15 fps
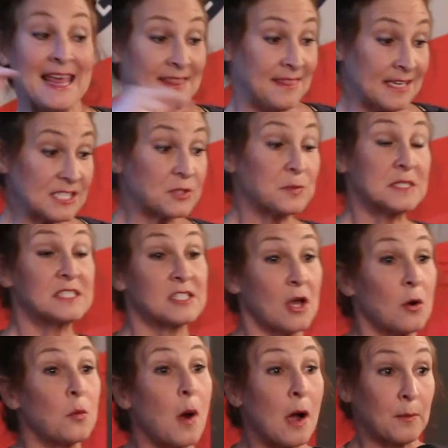This was
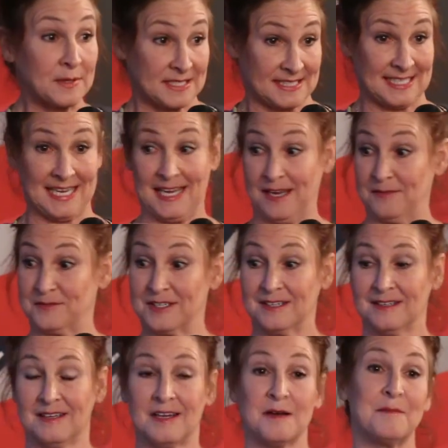so well received
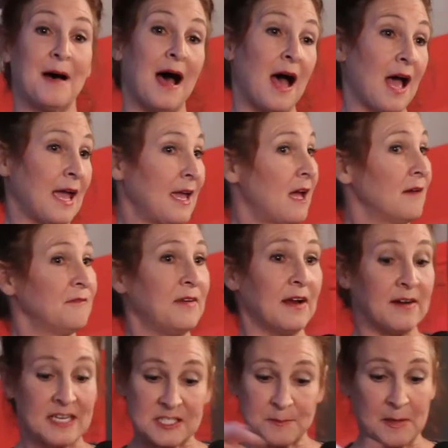by
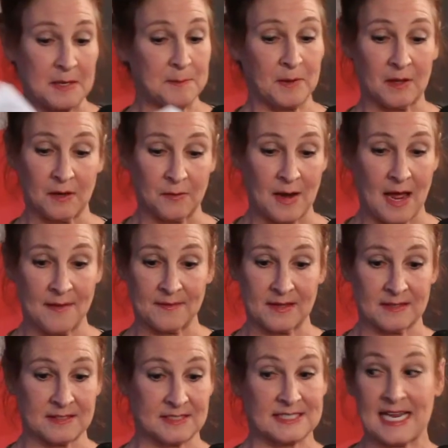various people around
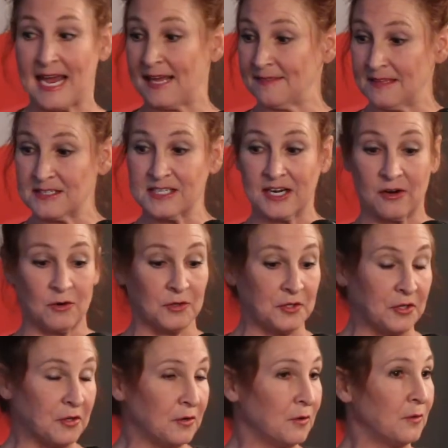the state that Daryl
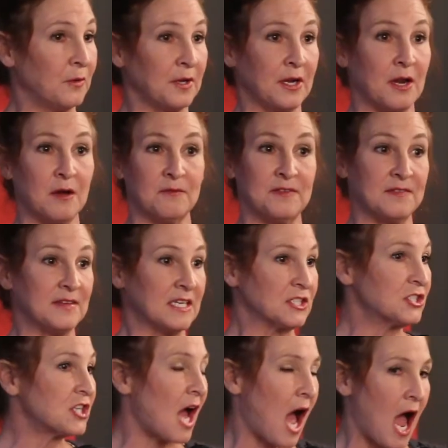knew, Vivian
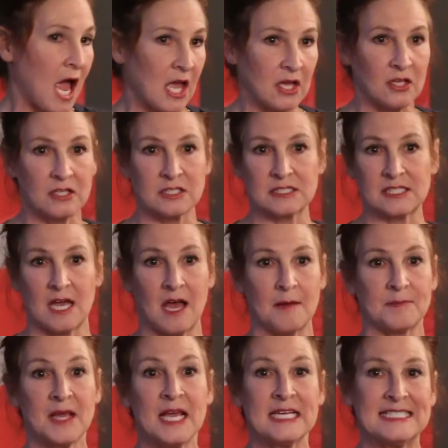Childs,
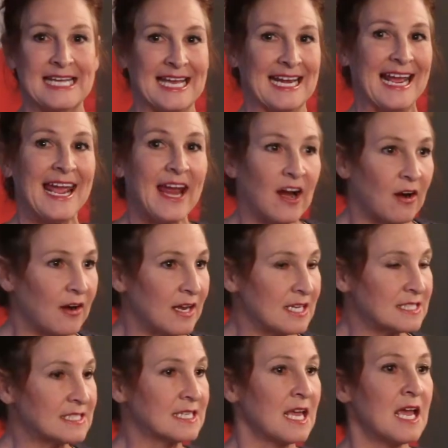Deanna
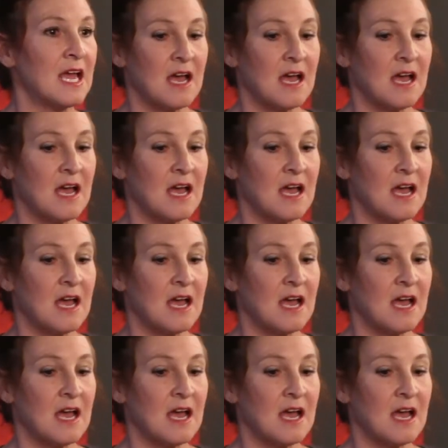Harris,